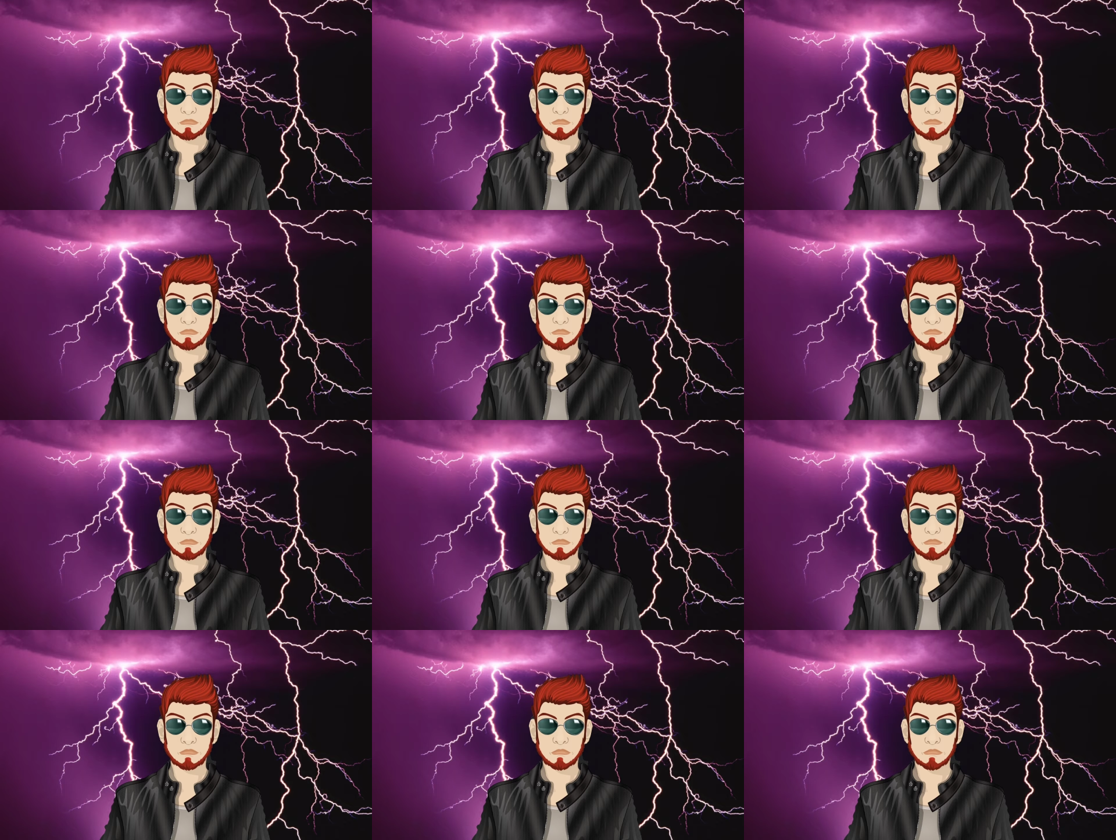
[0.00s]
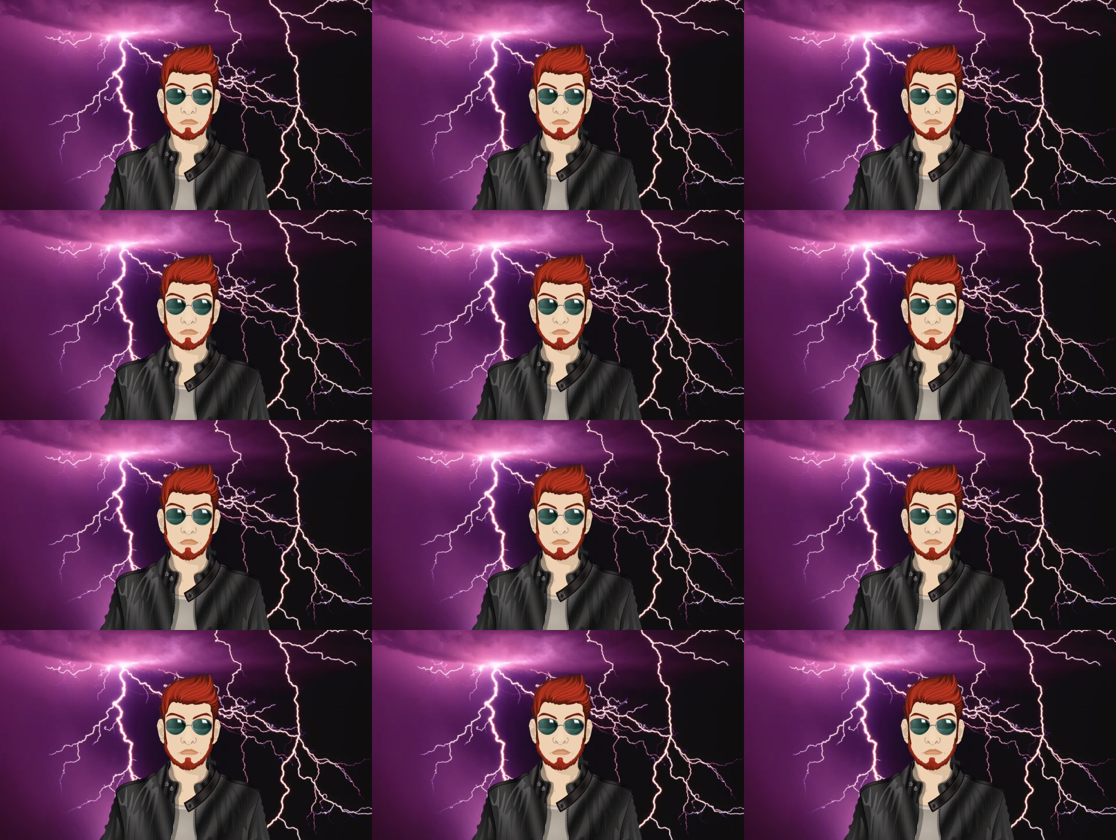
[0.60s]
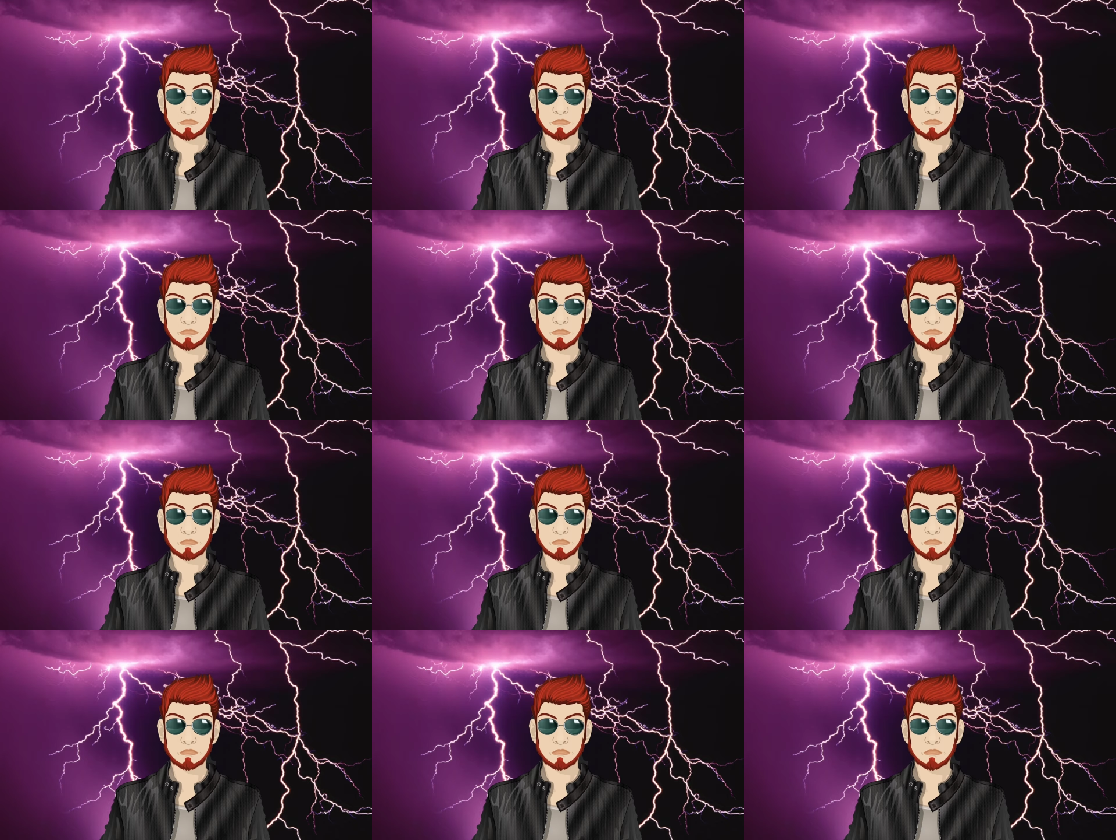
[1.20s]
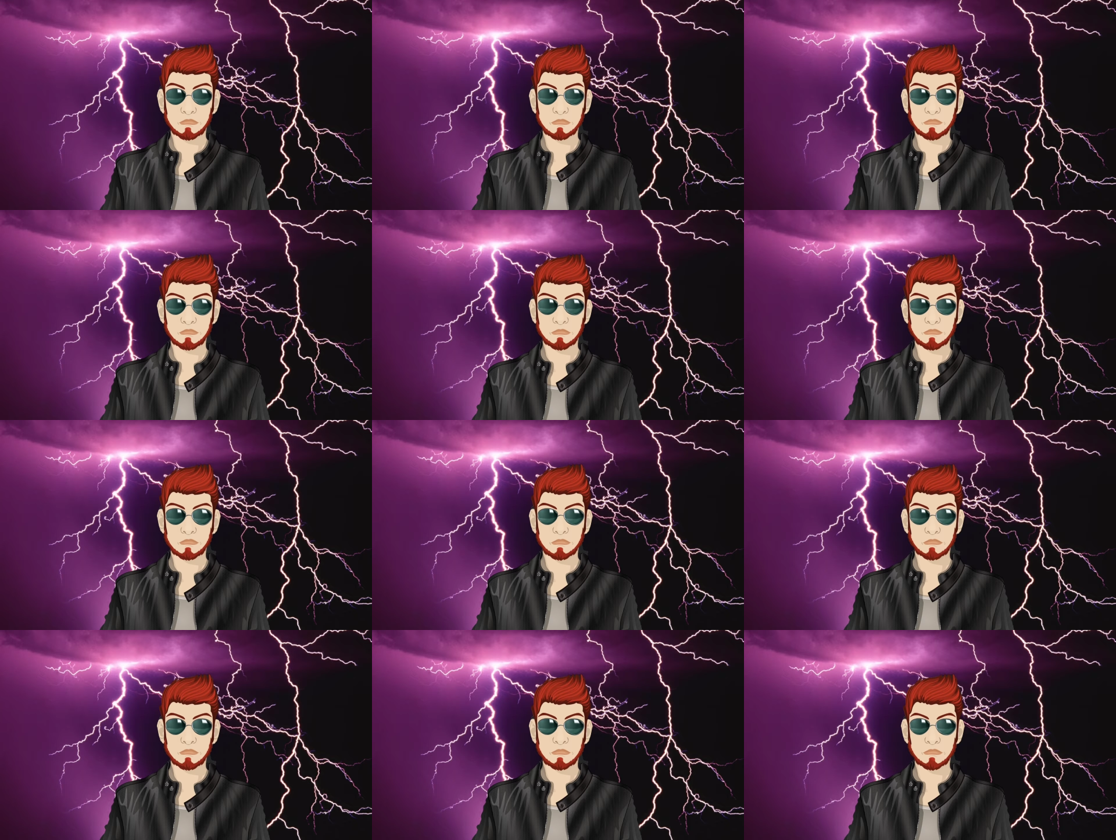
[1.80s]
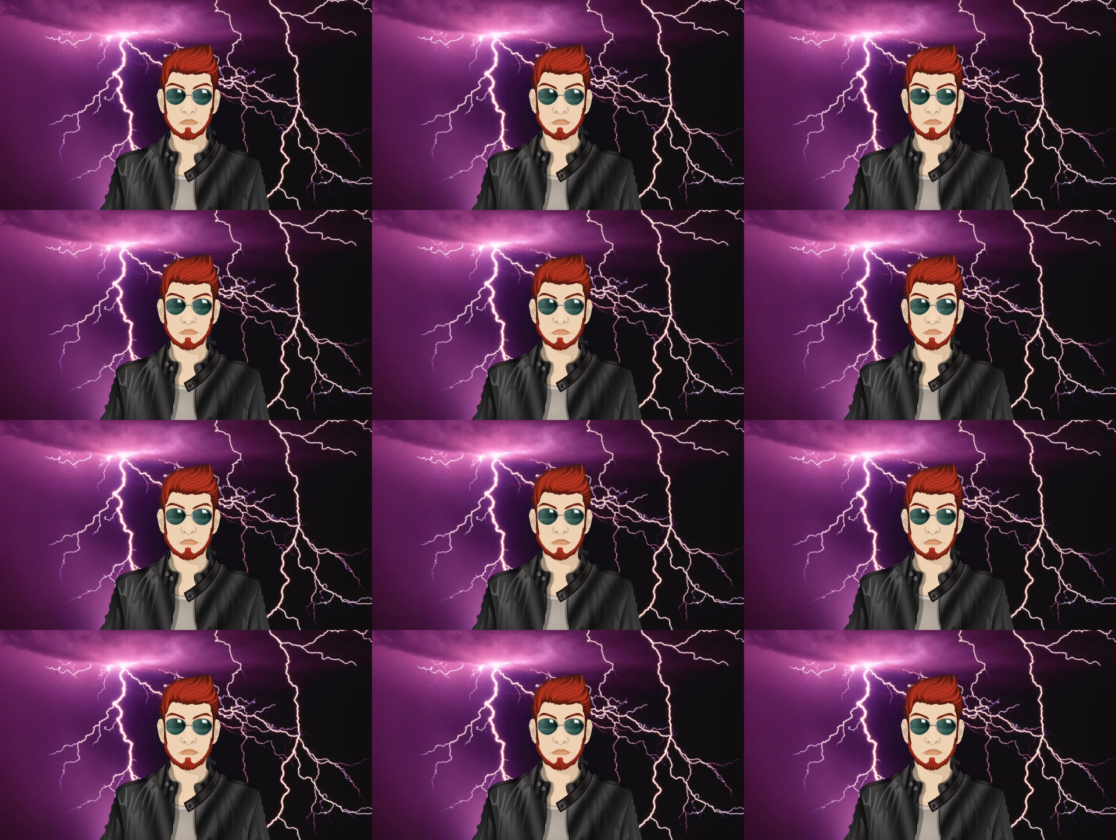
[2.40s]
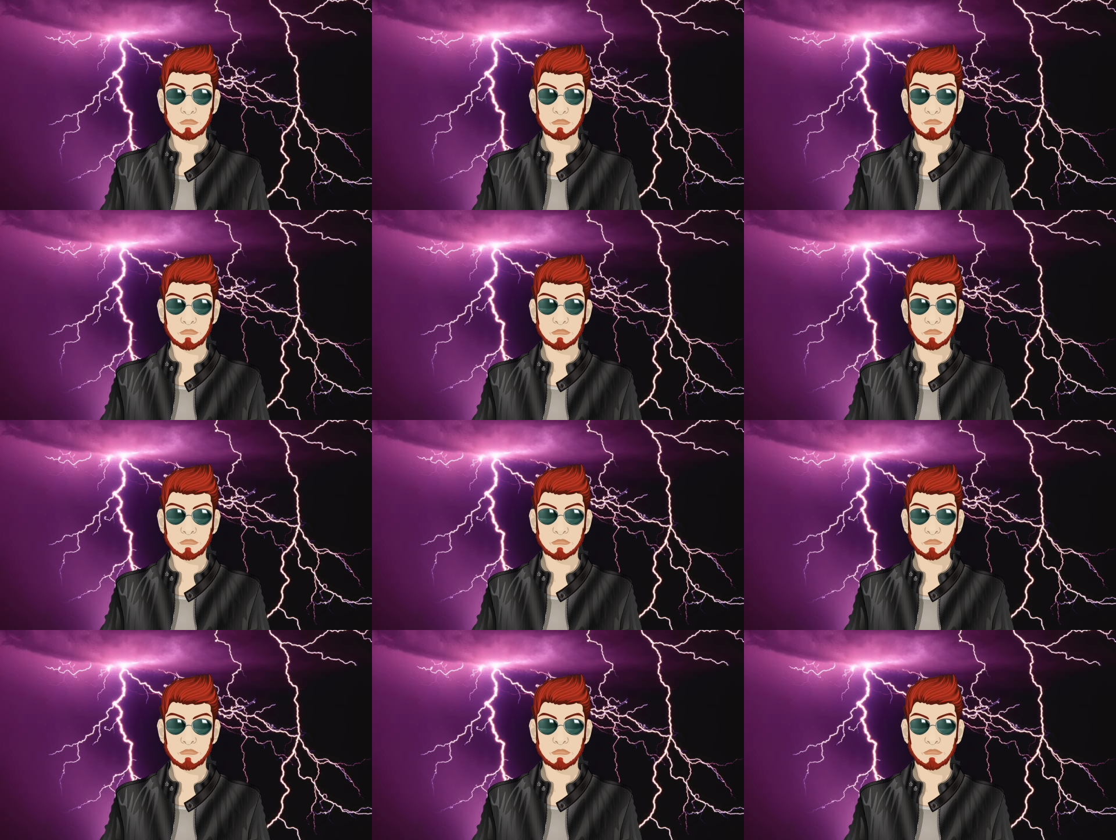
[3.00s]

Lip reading: (silence)